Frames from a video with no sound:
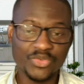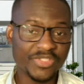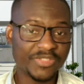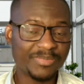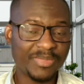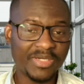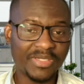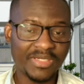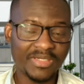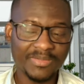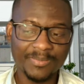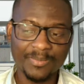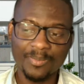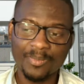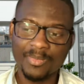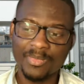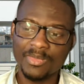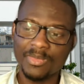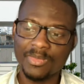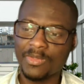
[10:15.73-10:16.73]
to inspire
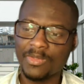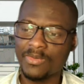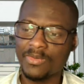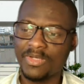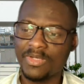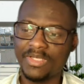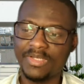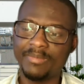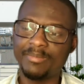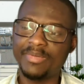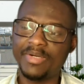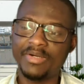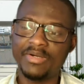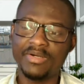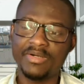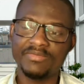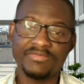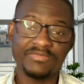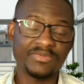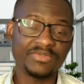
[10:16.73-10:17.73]
and
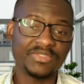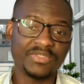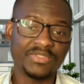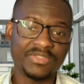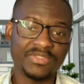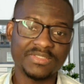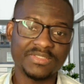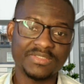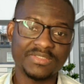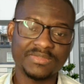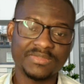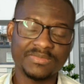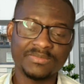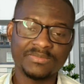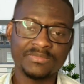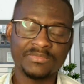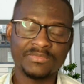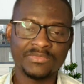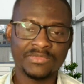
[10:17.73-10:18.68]
empower future nurses.